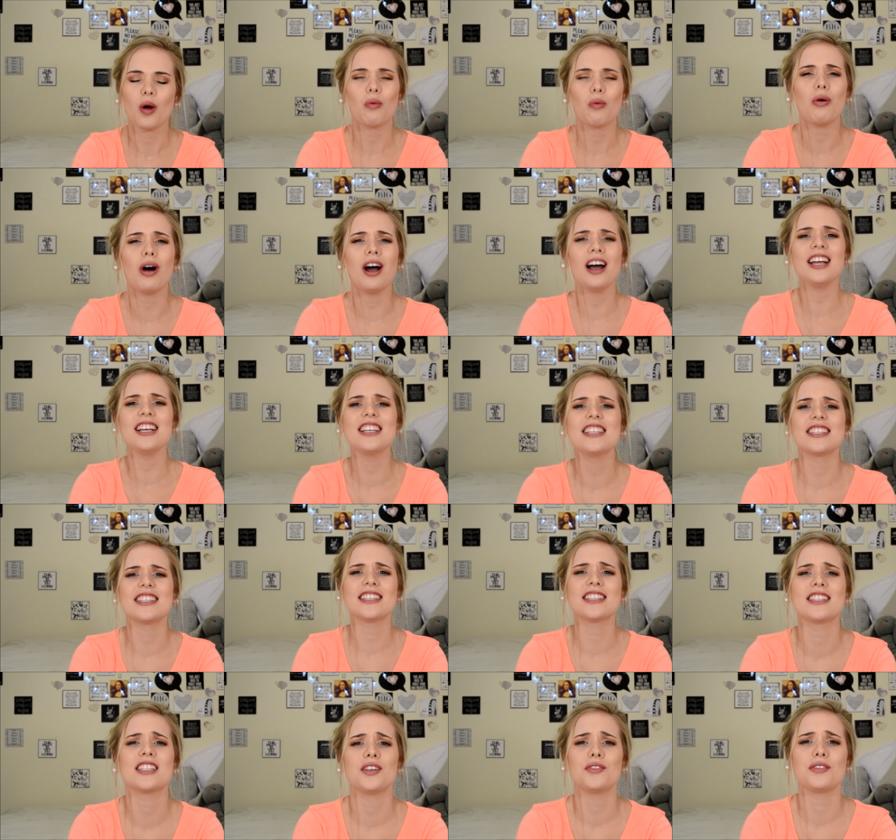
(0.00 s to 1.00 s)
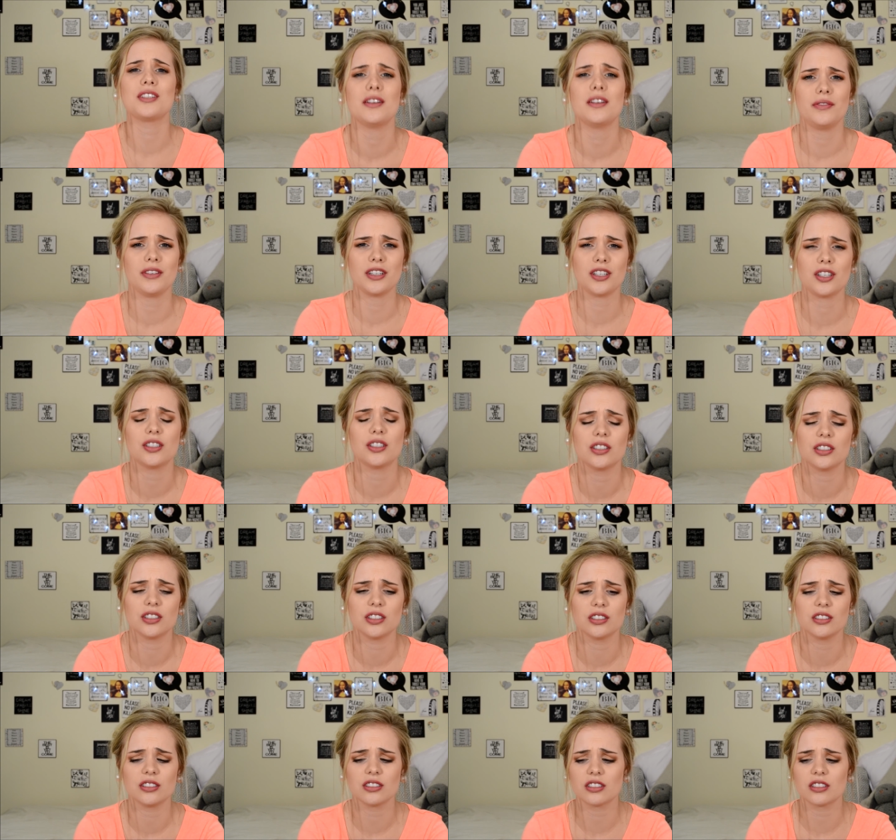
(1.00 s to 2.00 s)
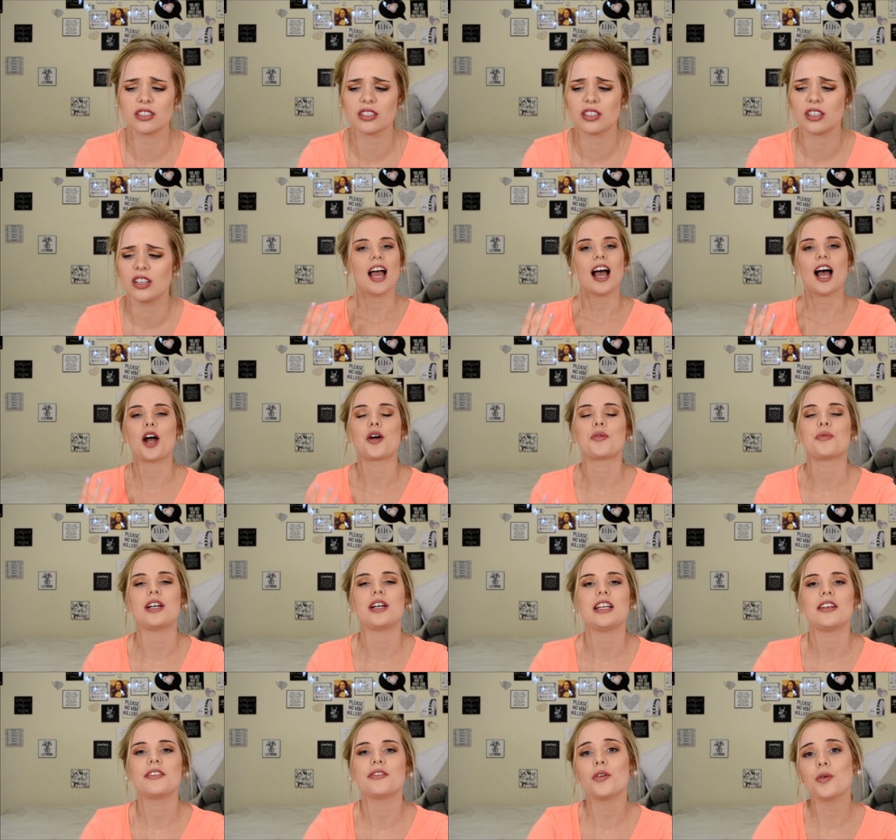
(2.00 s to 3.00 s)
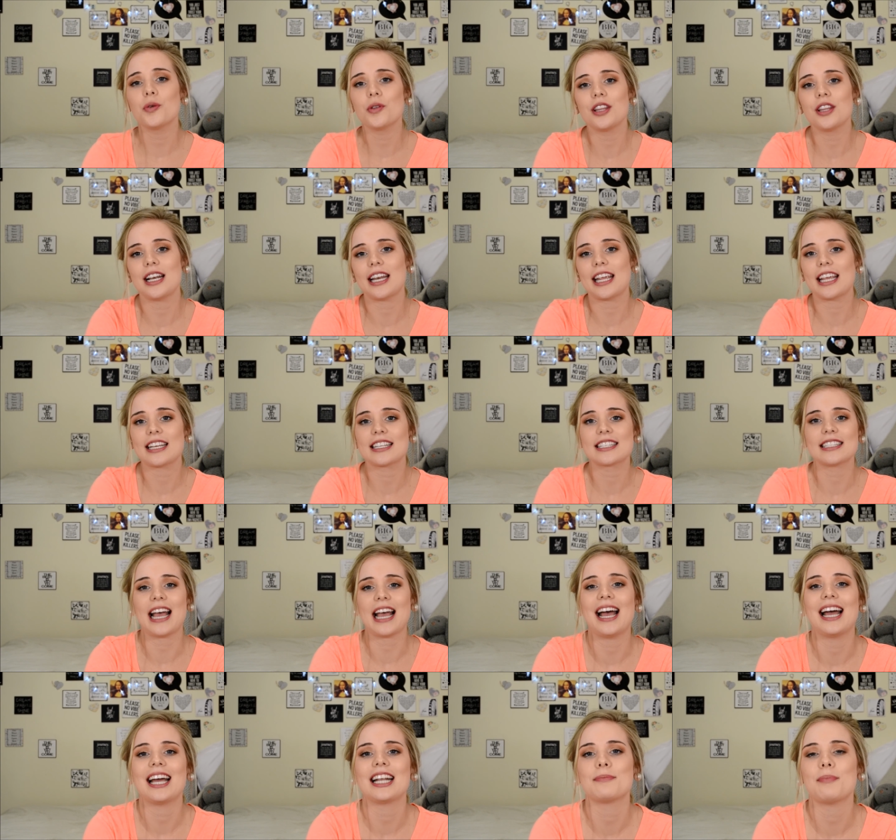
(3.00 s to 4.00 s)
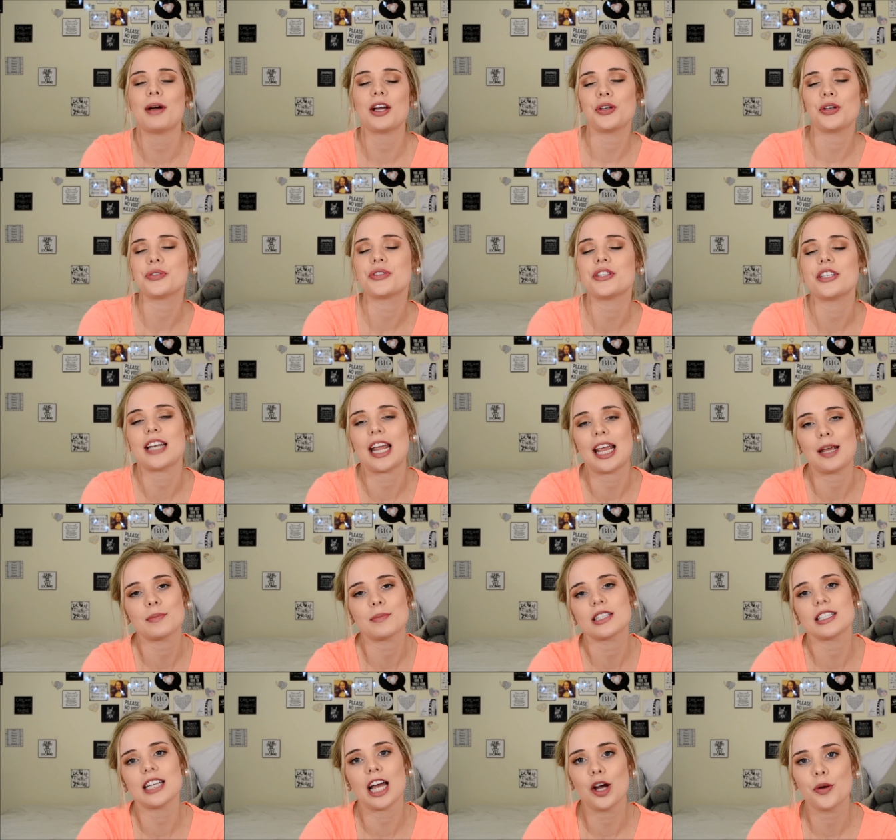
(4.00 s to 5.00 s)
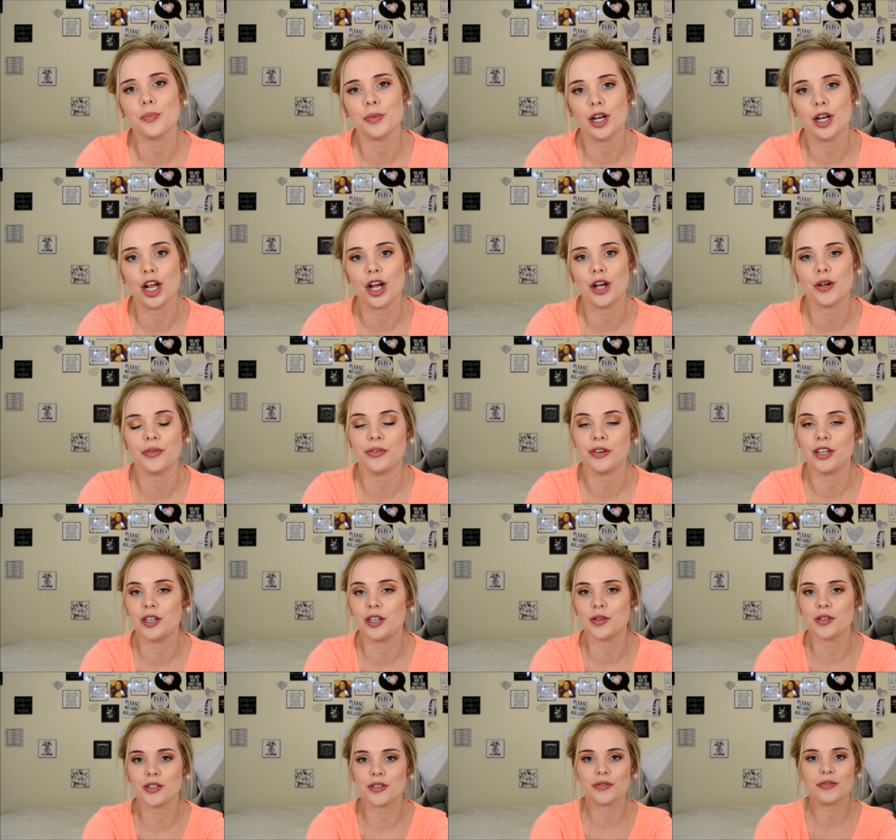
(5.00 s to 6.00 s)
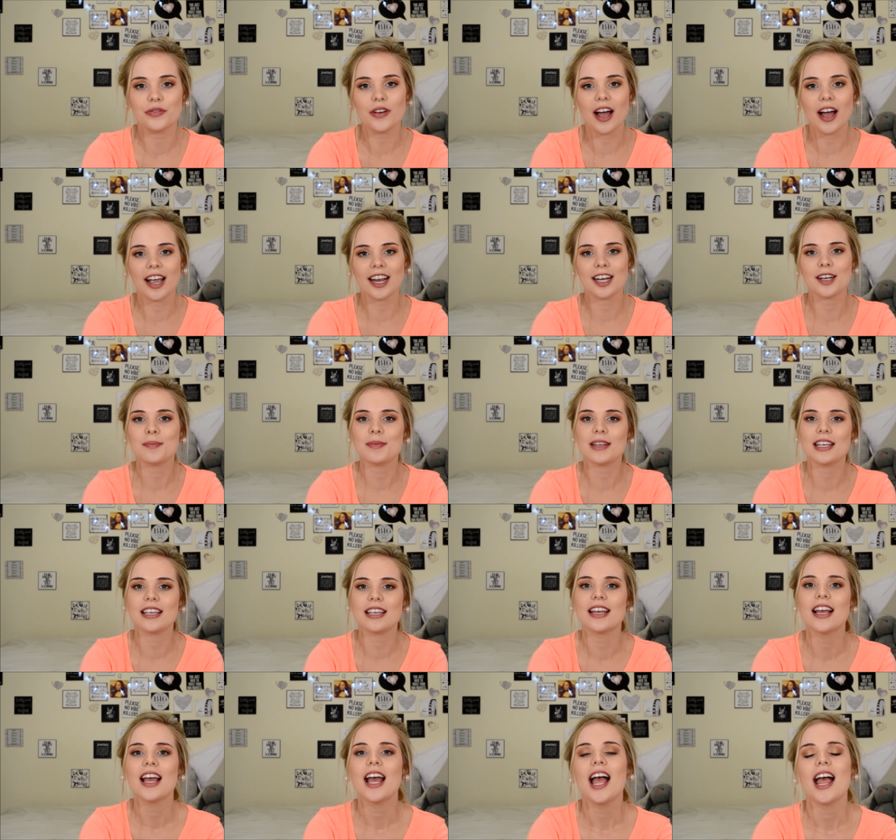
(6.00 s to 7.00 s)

Why is this so difficult? I will leave all the links and my usernames down below for you to find me.